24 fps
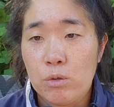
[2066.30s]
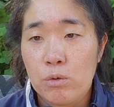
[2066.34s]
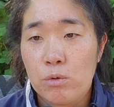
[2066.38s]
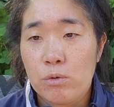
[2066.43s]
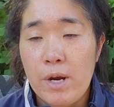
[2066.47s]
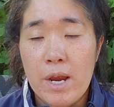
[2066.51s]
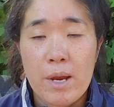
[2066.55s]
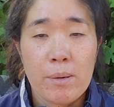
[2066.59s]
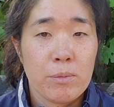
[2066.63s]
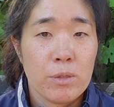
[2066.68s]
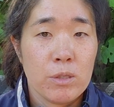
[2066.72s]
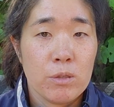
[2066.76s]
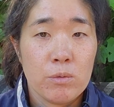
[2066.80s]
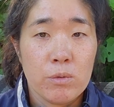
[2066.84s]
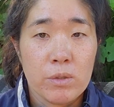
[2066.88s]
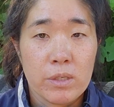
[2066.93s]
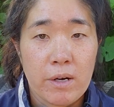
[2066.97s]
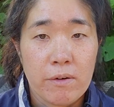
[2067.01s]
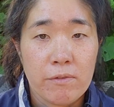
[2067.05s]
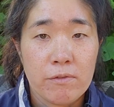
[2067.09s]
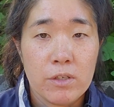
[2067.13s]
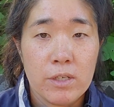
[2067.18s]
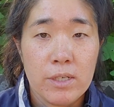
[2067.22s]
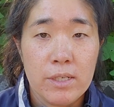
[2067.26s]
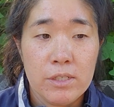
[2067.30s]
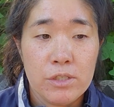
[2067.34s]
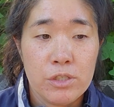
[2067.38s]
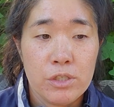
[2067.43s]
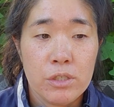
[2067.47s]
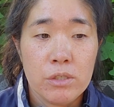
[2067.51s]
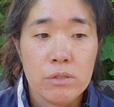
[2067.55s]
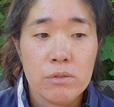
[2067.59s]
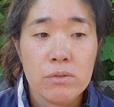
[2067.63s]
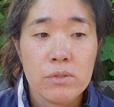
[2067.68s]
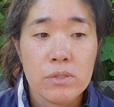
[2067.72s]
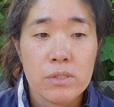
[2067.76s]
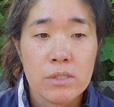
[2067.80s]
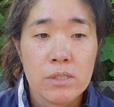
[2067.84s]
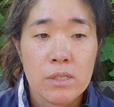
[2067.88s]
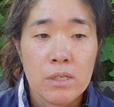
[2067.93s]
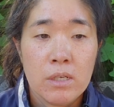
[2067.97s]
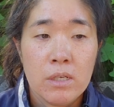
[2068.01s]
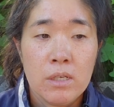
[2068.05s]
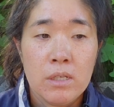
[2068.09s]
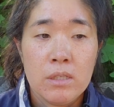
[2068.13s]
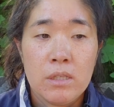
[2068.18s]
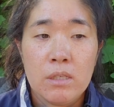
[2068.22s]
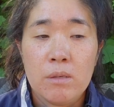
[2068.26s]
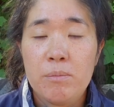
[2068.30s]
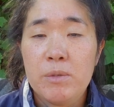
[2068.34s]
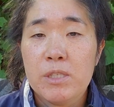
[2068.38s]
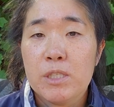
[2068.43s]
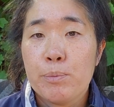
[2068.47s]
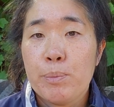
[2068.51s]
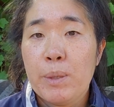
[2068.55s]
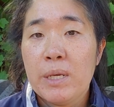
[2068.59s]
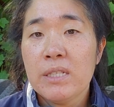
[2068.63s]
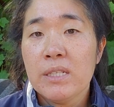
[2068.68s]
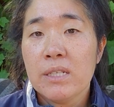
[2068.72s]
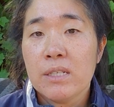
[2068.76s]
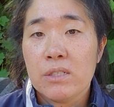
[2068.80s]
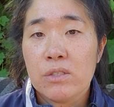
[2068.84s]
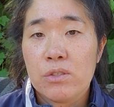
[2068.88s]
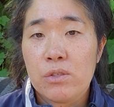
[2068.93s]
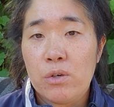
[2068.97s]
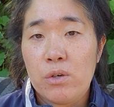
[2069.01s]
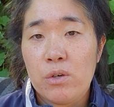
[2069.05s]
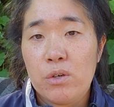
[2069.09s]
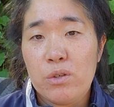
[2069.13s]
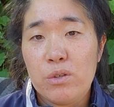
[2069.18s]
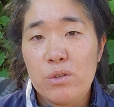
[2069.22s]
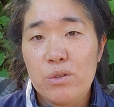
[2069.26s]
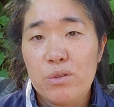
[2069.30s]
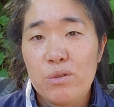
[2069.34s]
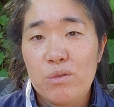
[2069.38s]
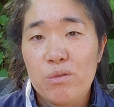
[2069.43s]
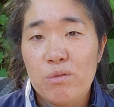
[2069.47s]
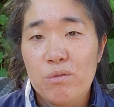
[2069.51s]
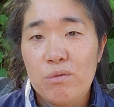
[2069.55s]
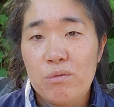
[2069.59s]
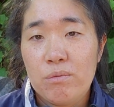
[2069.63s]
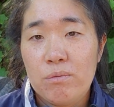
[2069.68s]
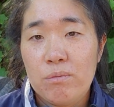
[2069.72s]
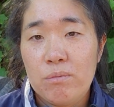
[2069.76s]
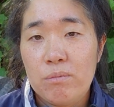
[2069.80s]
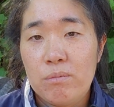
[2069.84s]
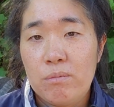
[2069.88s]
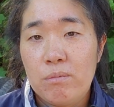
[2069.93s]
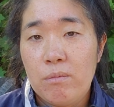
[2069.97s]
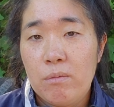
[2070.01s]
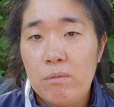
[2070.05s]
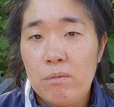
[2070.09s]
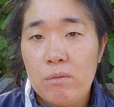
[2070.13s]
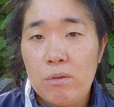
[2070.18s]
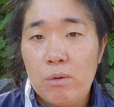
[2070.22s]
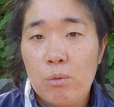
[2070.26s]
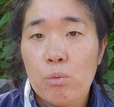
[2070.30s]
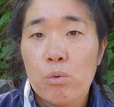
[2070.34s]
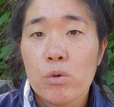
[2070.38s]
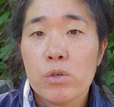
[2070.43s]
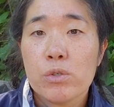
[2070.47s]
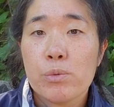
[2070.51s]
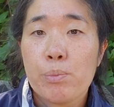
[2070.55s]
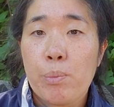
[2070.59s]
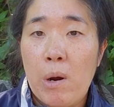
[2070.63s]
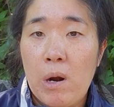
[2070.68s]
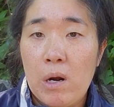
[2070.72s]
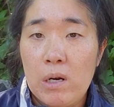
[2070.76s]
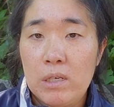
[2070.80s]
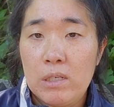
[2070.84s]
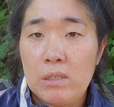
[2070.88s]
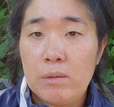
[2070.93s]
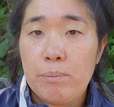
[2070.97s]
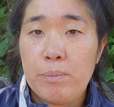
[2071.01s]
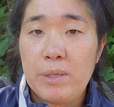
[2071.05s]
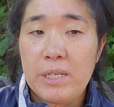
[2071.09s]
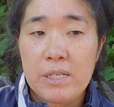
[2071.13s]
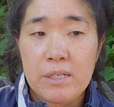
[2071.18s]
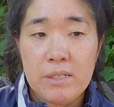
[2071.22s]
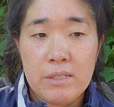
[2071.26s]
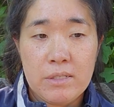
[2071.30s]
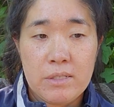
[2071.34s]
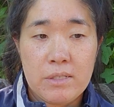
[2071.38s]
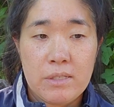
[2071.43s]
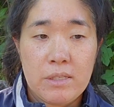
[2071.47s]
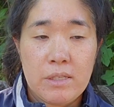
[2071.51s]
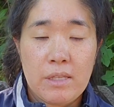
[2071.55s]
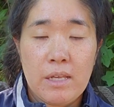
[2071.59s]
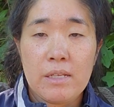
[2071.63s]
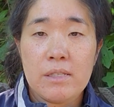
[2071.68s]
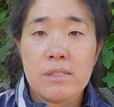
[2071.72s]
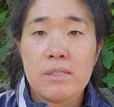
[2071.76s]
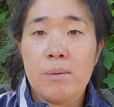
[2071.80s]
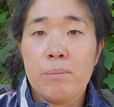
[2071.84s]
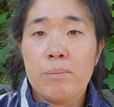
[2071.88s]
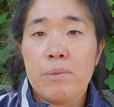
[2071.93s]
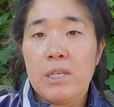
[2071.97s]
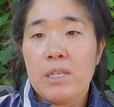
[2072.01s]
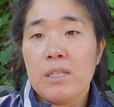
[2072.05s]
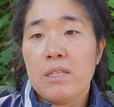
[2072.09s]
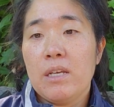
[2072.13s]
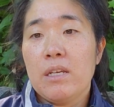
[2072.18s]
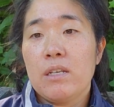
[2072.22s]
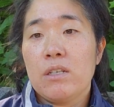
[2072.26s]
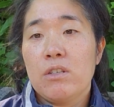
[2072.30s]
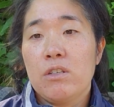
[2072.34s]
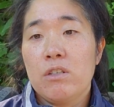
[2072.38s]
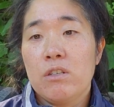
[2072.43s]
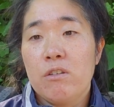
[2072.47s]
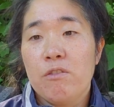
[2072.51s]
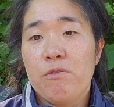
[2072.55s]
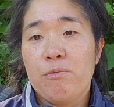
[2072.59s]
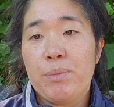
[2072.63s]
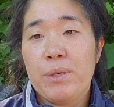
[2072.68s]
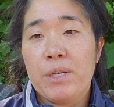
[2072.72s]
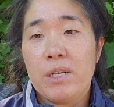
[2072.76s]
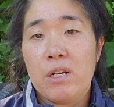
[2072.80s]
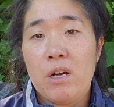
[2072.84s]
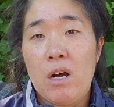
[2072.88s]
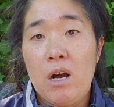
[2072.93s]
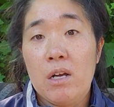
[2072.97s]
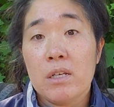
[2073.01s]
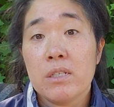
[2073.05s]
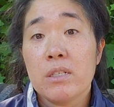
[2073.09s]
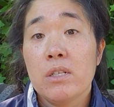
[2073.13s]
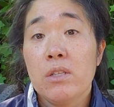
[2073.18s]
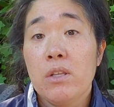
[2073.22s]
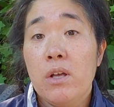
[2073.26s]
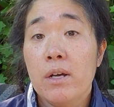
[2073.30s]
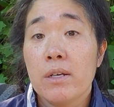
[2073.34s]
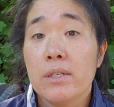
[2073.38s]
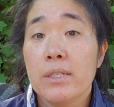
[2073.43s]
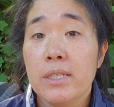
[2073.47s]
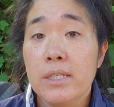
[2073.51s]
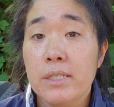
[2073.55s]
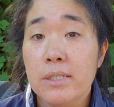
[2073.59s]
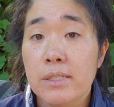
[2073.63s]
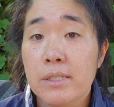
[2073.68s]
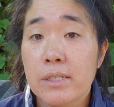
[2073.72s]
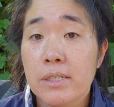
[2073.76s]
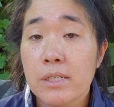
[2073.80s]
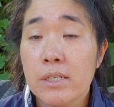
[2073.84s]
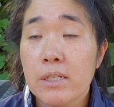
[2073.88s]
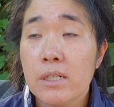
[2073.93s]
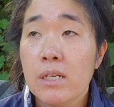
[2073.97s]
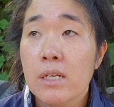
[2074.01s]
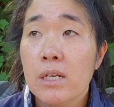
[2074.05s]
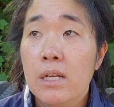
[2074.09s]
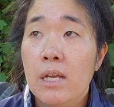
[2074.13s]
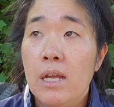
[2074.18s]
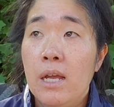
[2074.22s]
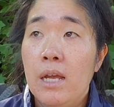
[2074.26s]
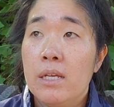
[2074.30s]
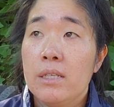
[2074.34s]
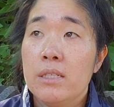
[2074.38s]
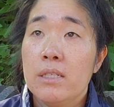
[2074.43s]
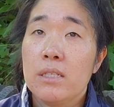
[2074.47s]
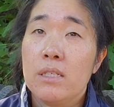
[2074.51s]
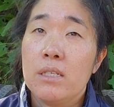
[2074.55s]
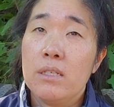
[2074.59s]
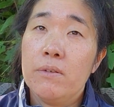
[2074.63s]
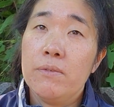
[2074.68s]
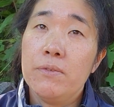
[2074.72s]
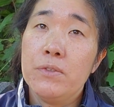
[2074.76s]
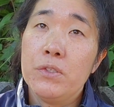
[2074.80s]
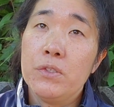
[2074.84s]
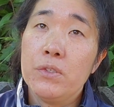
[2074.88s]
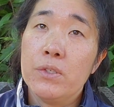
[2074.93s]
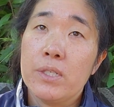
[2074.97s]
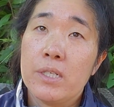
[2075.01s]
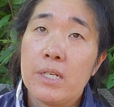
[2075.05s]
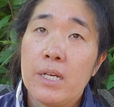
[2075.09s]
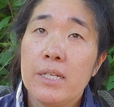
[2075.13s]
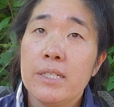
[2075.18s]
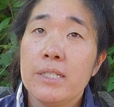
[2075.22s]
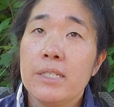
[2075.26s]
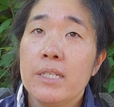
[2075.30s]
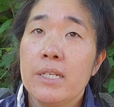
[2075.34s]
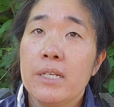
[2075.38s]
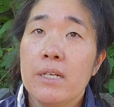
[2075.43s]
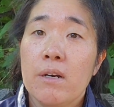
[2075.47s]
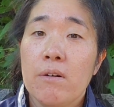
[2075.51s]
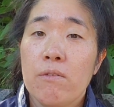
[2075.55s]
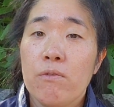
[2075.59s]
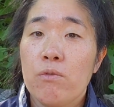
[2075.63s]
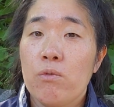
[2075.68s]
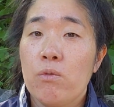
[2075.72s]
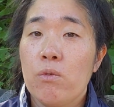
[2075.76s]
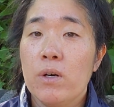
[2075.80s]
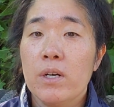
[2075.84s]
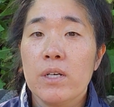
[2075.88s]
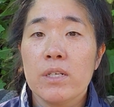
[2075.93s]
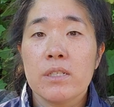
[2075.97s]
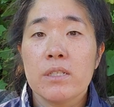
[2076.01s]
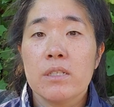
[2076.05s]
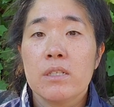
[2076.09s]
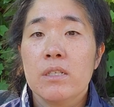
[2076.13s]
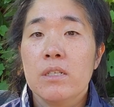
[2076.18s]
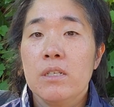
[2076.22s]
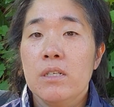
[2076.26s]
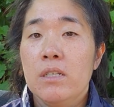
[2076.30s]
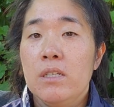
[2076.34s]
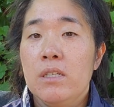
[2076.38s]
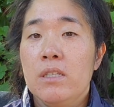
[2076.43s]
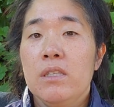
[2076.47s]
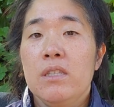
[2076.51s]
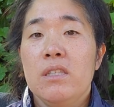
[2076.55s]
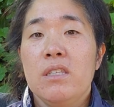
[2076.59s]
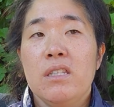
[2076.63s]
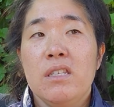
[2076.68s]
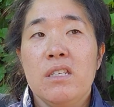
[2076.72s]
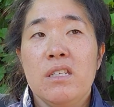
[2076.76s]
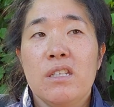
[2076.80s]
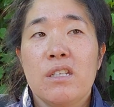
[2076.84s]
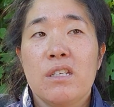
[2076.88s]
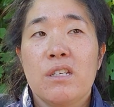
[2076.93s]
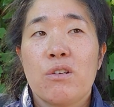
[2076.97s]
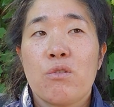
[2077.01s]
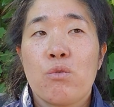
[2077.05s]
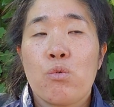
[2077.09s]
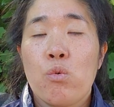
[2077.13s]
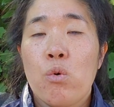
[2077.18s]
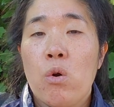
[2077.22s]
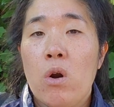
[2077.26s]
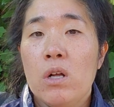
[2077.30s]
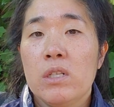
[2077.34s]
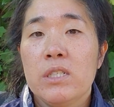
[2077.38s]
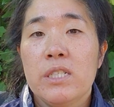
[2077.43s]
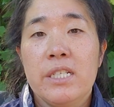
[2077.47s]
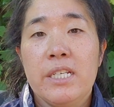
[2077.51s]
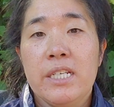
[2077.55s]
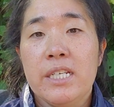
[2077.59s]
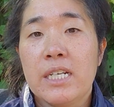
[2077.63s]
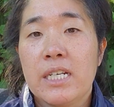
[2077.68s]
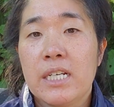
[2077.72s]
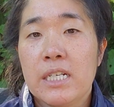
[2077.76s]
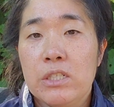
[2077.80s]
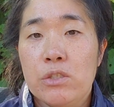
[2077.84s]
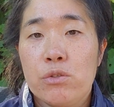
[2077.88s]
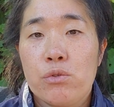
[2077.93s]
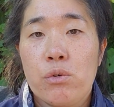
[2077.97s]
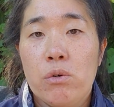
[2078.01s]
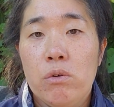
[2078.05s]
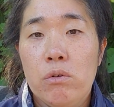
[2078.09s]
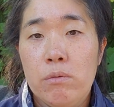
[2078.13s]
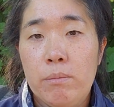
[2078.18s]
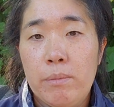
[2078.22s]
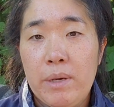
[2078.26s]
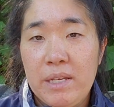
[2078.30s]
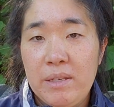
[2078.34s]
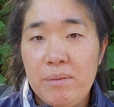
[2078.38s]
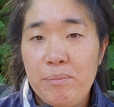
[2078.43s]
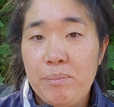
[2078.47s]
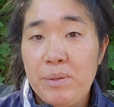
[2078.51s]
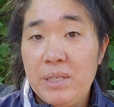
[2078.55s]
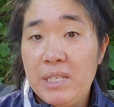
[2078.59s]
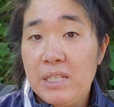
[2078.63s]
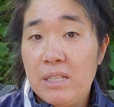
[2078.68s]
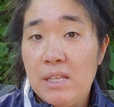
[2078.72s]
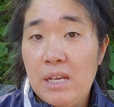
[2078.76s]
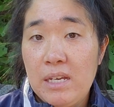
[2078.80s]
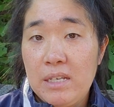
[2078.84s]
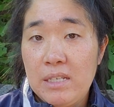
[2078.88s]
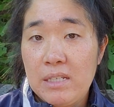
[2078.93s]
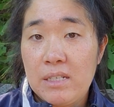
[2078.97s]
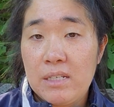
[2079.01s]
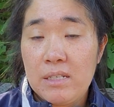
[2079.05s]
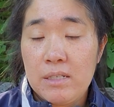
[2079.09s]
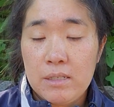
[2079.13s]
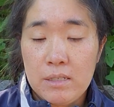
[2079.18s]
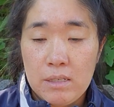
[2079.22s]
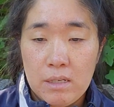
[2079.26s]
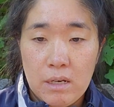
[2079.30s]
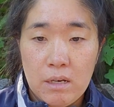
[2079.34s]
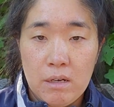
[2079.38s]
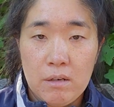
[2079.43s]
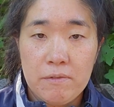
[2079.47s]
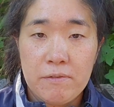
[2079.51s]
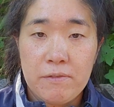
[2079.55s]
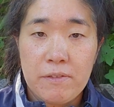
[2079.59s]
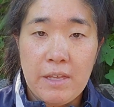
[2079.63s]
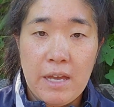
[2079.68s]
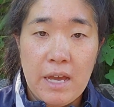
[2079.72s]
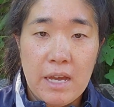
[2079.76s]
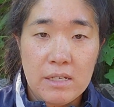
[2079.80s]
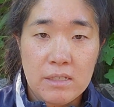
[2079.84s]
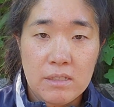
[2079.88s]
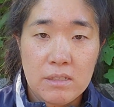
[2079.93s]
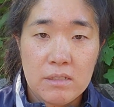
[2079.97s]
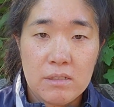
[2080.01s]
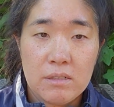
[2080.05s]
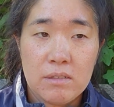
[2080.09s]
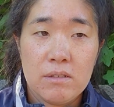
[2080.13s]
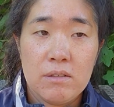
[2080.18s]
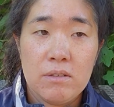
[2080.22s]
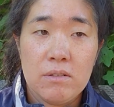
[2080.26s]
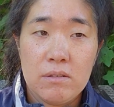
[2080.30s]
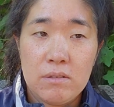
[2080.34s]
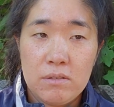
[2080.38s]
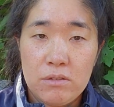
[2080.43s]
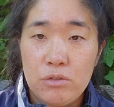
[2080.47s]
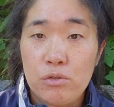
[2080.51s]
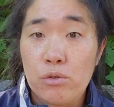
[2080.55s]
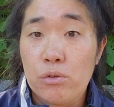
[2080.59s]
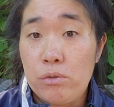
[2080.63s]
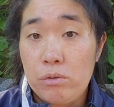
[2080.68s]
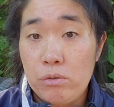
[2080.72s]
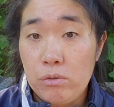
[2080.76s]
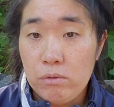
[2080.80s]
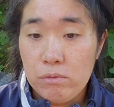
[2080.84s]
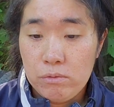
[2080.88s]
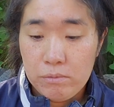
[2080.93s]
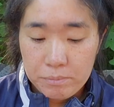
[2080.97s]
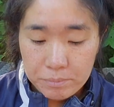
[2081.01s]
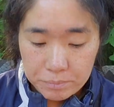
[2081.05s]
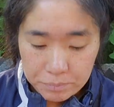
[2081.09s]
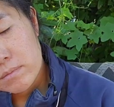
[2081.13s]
grammar, whatever issues. The misspellings are the worst part, because that's something that could have been caught a lot easier, and it gives you an idea of what the quality control might be like of that journal.